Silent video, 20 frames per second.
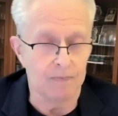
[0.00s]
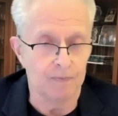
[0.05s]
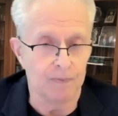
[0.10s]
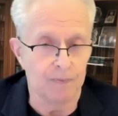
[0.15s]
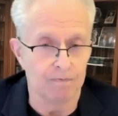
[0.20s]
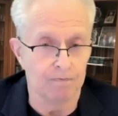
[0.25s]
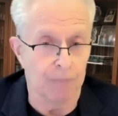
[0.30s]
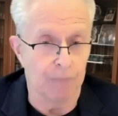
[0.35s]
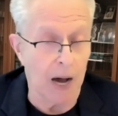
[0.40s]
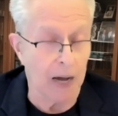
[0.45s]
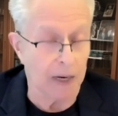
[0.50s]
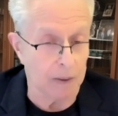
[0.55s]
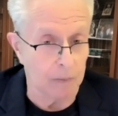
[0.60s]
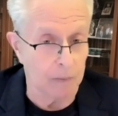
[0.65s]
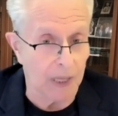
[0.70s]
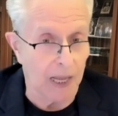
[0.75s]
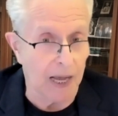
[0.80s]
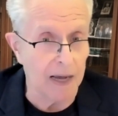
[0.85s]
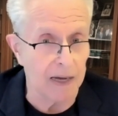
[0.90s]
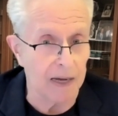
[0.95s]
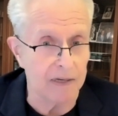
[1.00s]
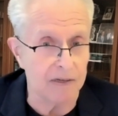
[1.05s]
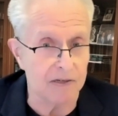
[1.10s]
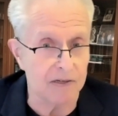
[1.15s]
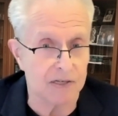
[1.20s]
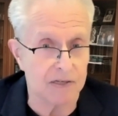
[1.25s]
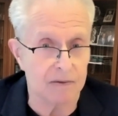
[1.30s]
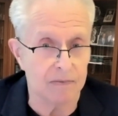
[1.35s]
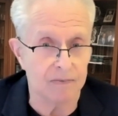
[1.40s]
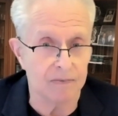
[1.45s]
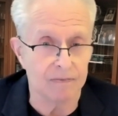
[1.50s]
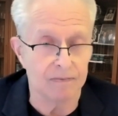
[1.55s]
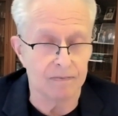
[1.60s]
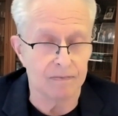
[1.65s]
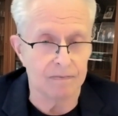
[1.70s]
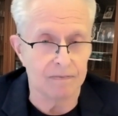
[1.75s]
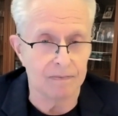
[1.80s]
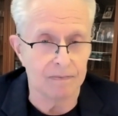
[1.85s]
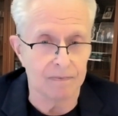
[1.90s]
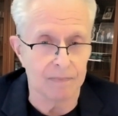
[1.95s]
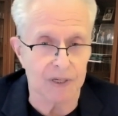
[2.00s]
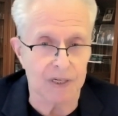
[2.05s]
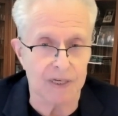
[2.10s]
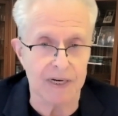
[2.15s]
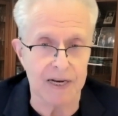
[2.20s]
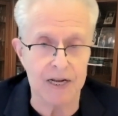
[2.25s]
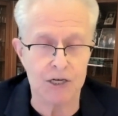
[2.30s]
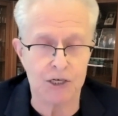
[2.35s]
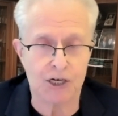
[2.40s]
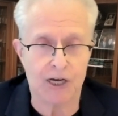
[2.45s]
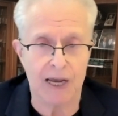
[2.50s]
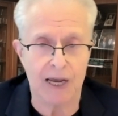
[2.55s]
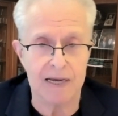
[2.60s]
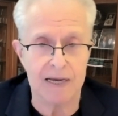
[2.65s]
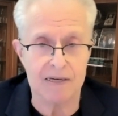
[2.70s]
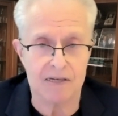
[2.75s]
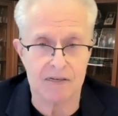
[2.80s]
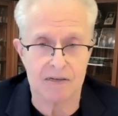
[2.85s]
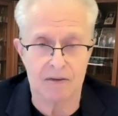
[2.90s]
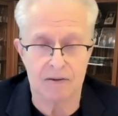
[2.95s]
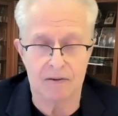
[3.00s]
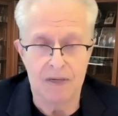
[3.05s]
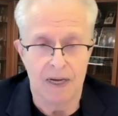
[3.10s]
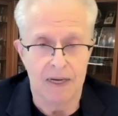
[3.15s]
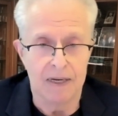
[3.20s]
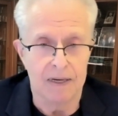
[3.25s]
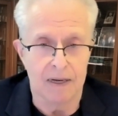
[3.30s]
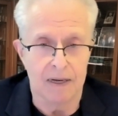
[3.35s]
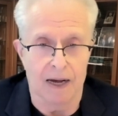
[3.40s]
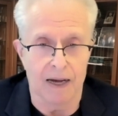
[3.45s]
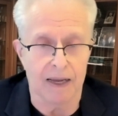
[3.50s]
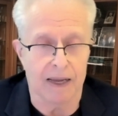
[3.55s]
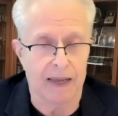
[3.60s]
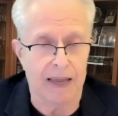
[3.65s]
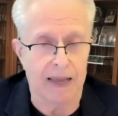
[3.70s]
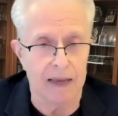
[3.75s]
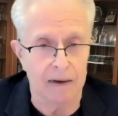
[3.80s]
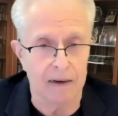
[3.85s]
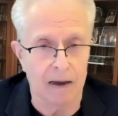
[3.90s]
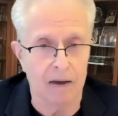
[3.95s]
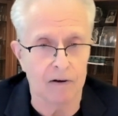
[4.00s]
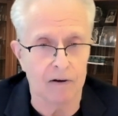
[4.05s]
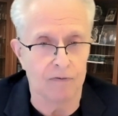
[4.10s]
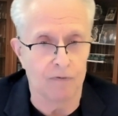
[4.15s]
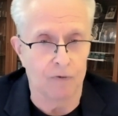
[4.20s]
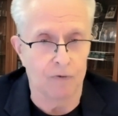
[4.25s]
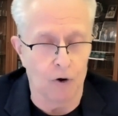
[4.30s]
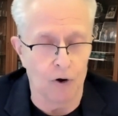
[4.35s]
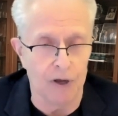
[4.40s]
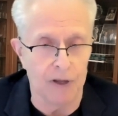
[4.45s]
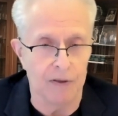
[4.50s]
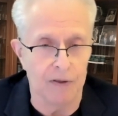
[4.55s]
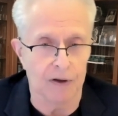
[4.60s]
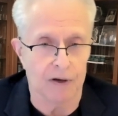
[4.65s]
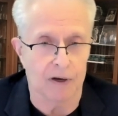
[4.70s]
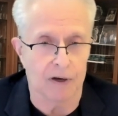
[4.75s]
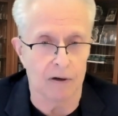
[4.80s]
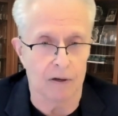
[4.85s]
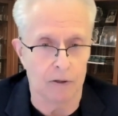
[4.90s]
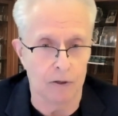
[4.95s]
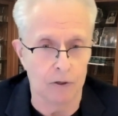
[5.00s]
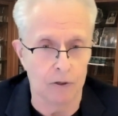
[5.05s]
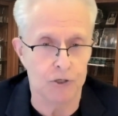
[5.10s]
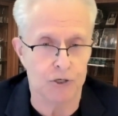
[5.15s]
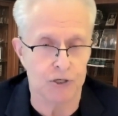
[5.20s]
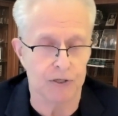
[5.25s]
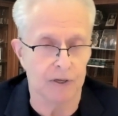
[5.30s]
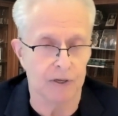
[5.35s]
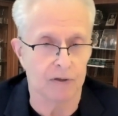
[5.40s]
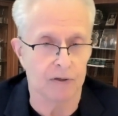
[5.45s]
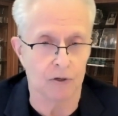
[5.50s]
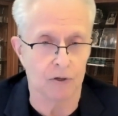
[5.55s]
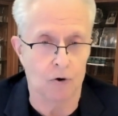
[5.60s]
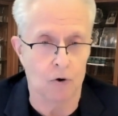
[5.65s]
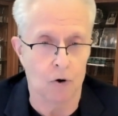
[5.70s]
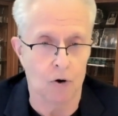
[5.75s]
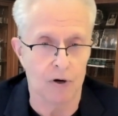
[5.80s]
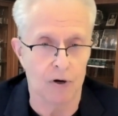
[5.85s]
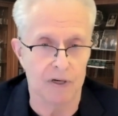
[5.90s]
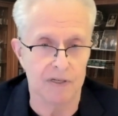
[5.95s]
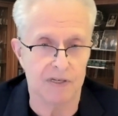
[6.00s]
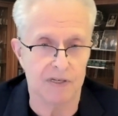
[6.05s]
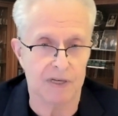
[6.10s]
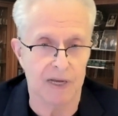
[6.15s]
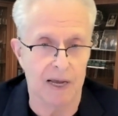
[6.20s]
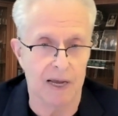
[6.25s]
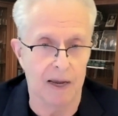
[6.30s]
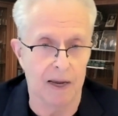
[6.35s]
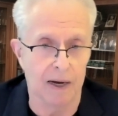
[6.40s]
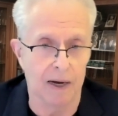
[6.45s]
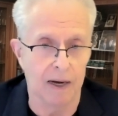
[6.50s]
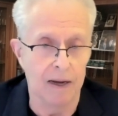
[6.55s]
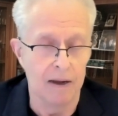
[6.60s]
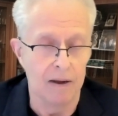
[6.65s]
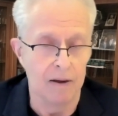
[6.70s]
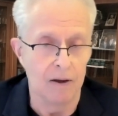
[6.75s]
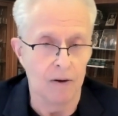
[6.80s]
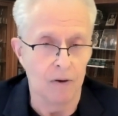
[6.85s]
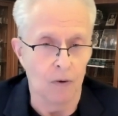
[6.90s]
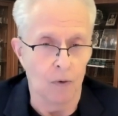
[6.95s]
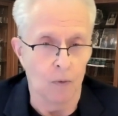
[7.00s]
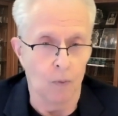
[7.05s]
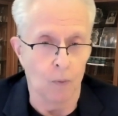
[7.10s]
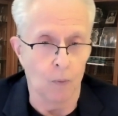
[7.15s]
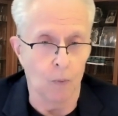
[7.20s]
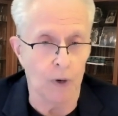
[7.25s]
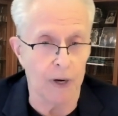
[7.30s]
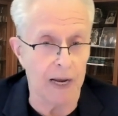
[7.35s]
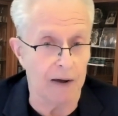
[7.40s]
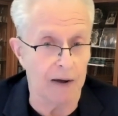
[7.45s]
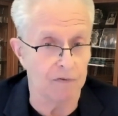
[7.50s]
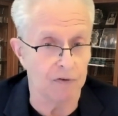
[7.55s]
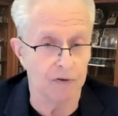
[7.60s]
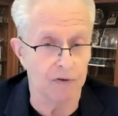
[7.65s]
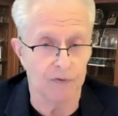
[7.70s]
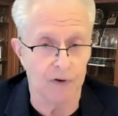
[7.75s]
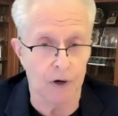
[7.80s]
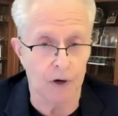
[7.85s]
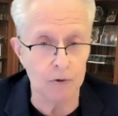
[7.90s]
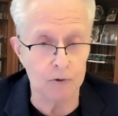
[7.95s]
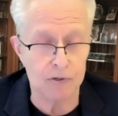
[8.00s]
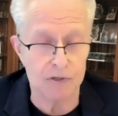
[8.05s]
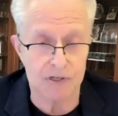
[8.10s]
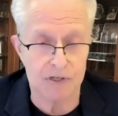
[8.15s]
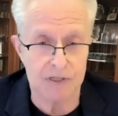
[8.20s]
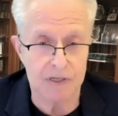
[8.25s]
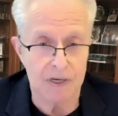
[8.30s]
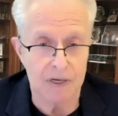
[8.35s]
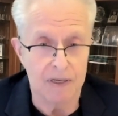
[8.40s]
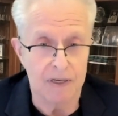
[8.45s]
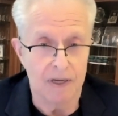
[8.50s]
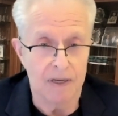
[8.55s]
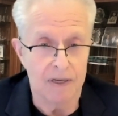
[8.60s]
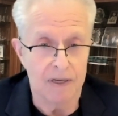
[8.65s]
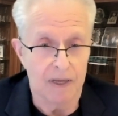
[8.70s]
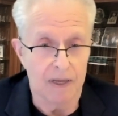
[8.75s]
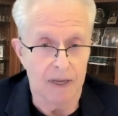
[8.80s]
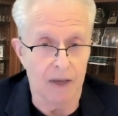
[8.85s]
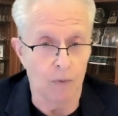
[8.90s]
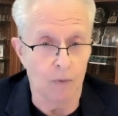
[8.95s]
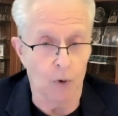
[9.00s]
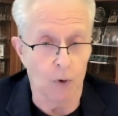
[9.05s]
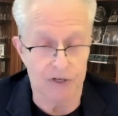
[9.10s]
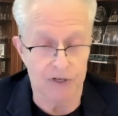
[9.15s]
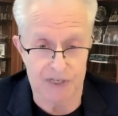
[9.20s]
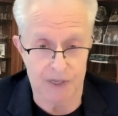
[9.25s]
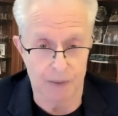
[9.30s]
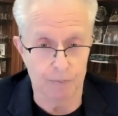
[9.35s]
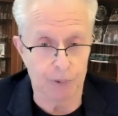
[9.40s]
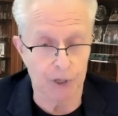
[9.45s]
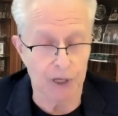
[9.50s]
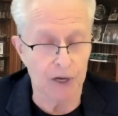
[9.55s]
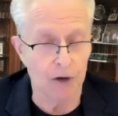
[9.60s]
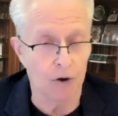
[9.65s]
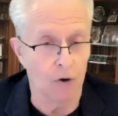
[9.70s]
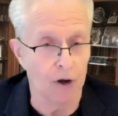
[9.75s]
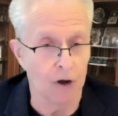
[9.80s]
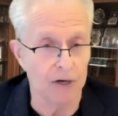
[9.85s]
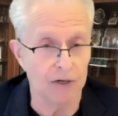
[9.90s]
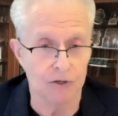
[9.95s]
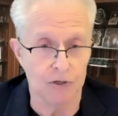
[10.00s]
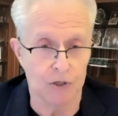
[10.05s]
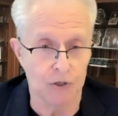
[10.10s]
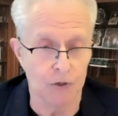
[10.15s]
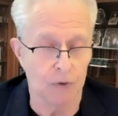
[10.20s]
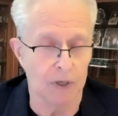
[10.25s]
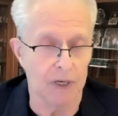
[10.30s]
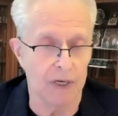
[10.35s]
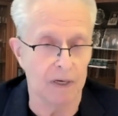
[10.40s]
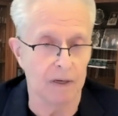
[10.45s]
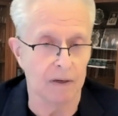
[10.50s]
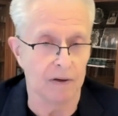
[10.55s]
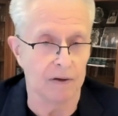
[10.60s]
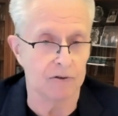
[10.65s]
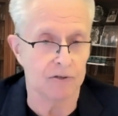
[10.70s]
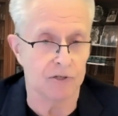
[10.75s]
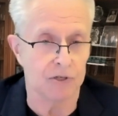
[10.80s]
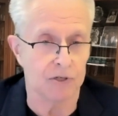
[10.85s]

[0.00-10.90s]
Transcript: bottom lines, but in each case, I cannot avoid the conclusion that the court is saying, we have the votes and we're simply going to do it. There's